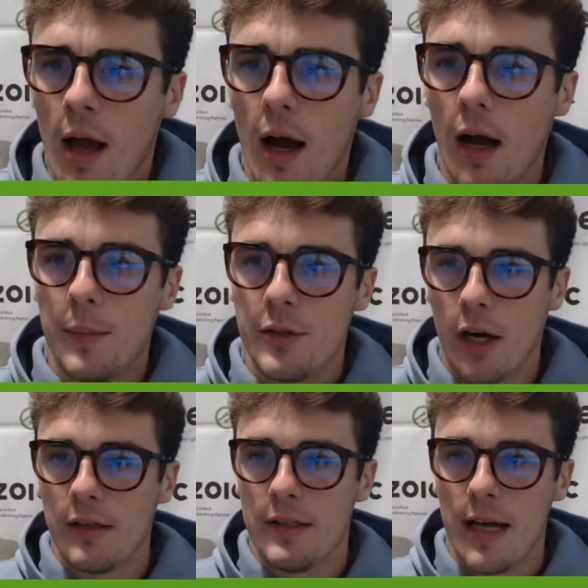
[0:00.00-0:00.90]

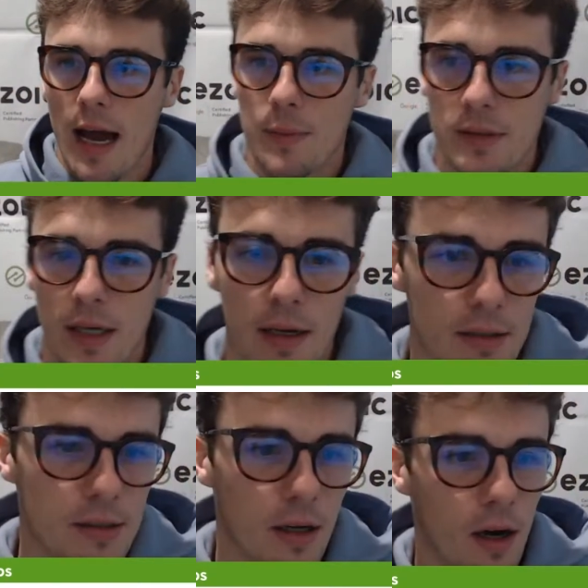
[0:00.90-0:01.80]
John Dabbs
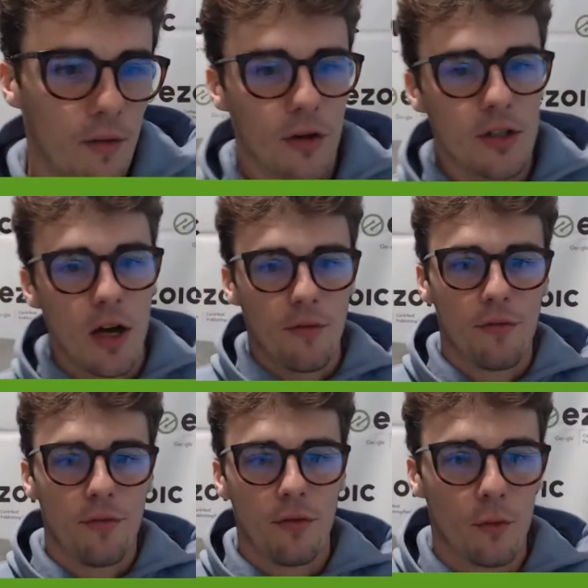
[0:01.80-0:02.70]
says, first
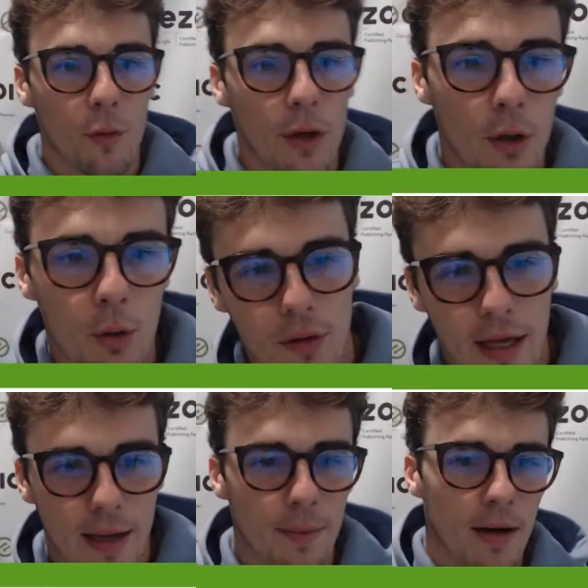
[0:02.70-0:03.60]
off, really cool
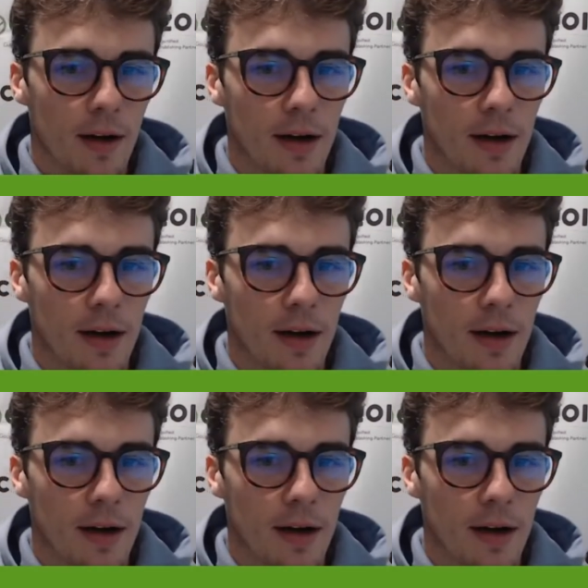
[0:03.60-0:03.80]
name.